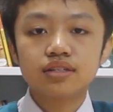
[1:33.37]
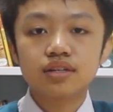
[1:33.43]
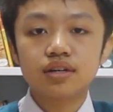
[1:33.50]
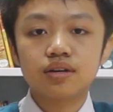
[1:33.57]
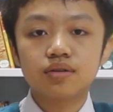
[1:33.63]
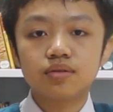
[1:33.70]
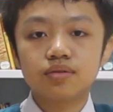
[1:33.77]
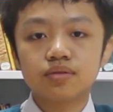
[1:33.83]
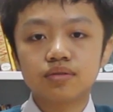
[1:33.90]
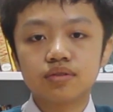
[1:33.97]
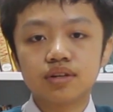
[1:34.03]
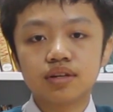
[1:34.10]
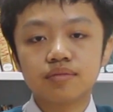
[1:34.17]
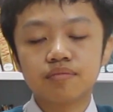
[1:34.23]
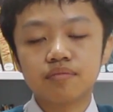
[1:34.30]
So
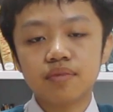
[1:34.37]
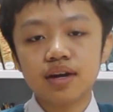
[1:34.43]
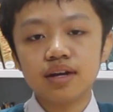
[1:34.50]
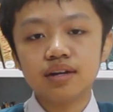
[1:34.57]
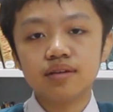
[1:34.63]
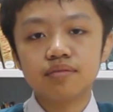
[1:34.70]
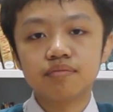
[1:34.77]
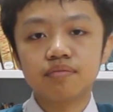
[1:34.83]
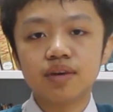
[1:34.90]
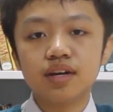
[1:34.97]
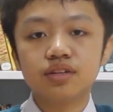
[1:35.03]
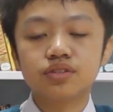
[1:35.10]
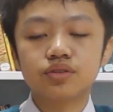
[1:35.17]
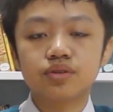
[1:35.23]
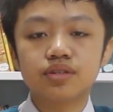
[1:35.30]
my
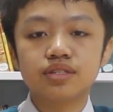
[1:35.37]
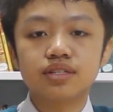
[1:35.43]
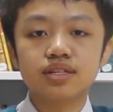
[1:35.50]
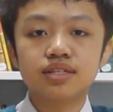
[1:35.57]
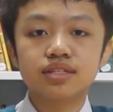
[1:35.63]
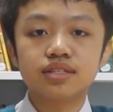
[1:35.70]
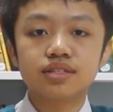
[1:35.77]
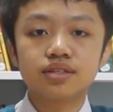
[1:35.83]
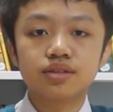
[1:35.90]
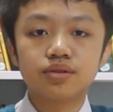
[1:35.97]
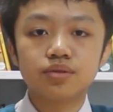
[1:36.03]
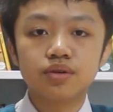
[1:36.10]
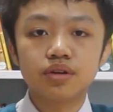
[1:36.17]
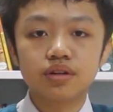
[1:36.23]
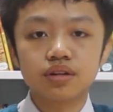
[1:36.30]
choice is
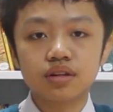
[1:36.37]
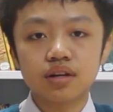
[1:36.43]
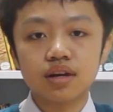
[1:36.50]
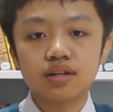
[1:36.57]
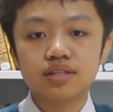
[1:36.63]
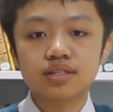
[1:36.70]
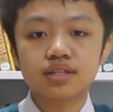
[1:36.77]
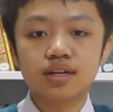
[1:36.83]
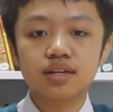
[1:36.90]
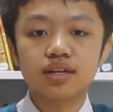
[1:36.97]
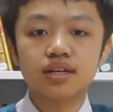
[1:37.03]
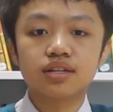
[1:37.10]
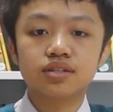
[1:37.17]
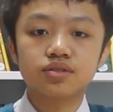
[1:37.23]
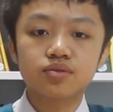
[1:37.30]
to not
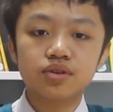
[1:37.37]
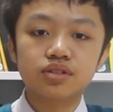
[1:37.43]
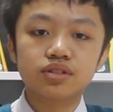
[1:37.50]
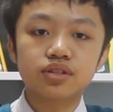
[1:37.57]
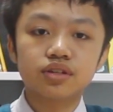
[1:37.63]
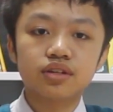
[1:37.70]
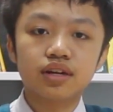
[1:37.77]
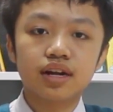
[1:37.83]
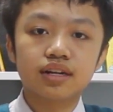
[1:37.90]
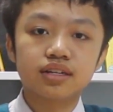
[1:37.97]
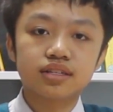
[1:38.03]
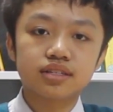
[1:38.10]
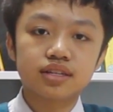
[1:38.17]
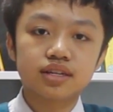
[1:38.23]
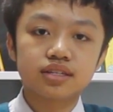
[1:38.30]
study the structure
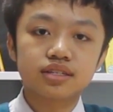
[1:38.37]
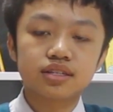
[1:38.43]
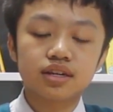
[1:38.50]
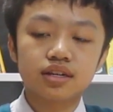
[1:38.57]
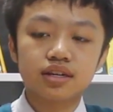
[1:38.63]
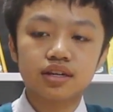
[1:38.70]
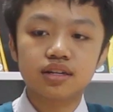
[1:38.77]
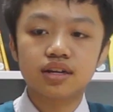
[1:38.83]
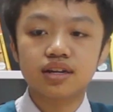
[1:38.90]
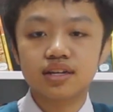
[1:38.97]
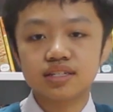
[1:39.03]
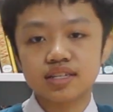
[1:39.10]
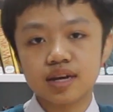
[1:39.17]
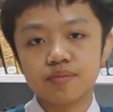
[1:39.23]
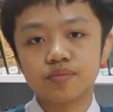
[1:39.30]
and instead study the
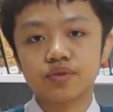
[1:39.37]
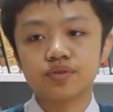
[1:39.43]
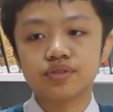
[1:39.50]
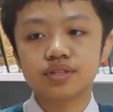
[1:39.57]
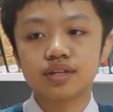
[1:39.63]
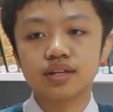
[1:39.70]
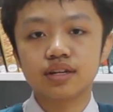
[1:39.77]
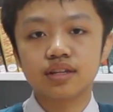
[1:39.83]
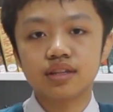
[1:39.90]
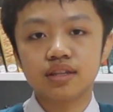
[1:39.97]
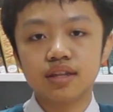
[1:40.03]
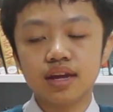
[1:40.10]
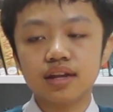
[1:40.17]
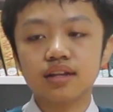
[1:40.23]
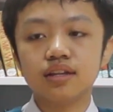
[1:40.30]
examples.
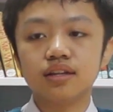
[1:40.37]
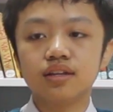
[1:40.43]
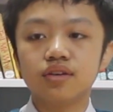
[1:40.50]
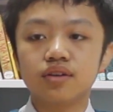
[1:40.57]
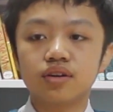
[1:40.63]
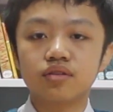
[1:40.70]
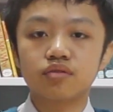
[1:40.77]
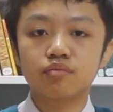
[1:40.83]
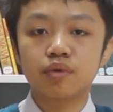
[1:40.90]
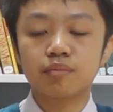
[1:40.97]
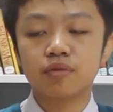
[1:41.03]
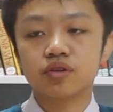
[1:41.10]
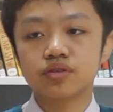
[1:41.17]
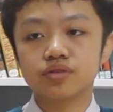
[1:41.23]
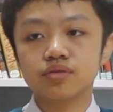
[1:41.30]
Then you can
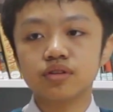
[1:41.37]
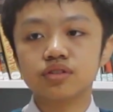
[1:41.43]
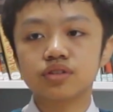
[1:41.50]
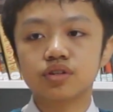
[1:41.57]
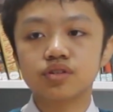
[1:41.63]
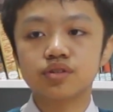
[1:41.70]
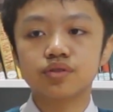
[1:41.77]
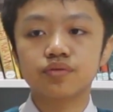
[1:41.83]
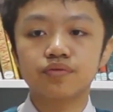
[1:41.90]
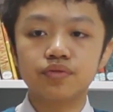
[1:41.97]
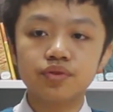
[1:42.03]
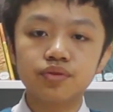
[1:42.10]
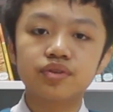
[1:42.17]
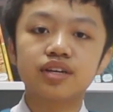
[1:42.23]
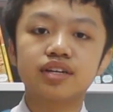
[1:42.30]
remember the structures
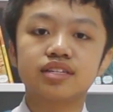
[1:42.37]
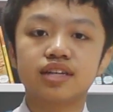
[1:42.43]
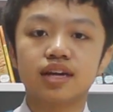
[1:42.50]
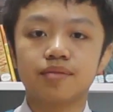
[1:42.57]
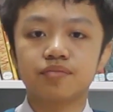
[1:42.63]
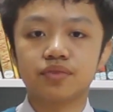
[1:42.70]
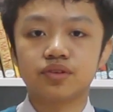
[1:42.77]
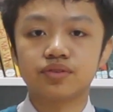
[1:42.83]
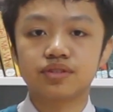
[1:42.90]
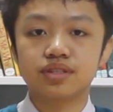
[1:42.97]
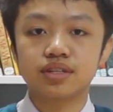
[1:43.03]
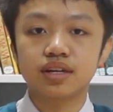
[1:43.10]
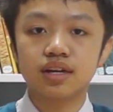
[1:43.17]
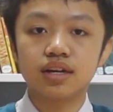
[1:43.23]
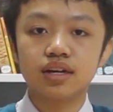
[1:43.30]
through the
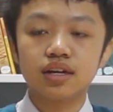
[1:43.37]
examples.